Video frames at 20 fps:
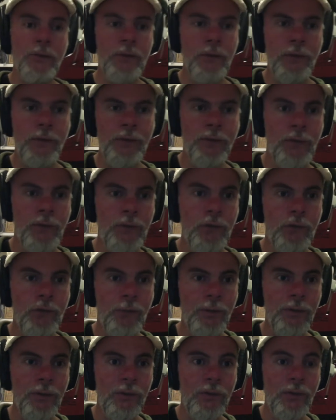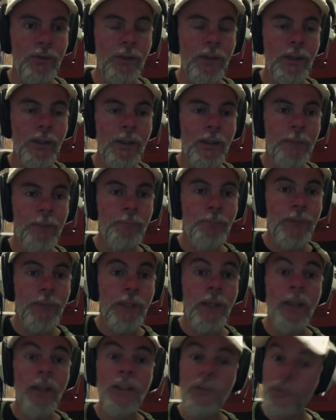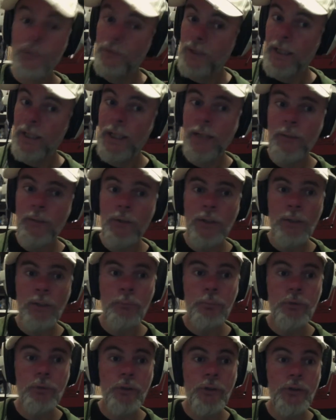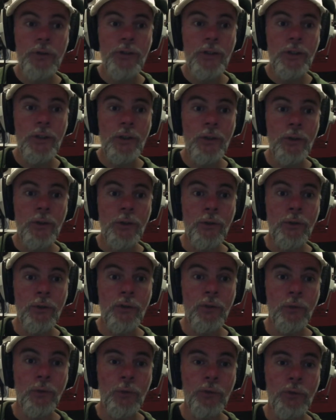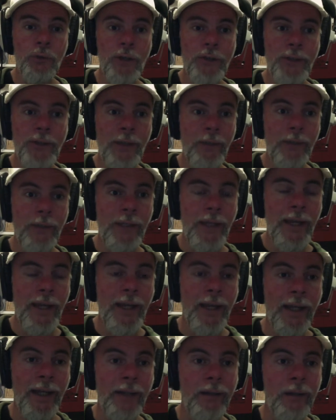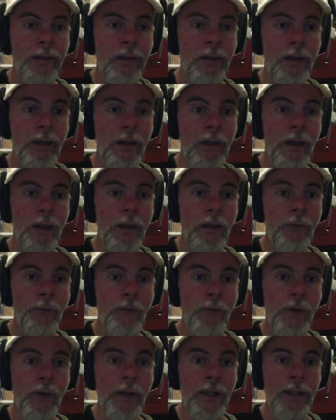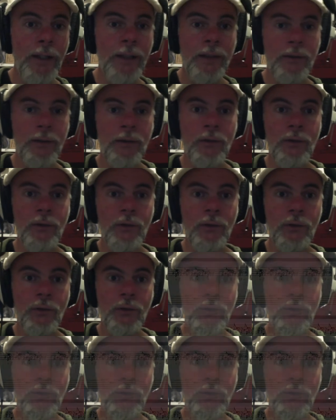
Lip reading: of each of the instruments. Sounding pretty good, sort of straight out of the can. Violins,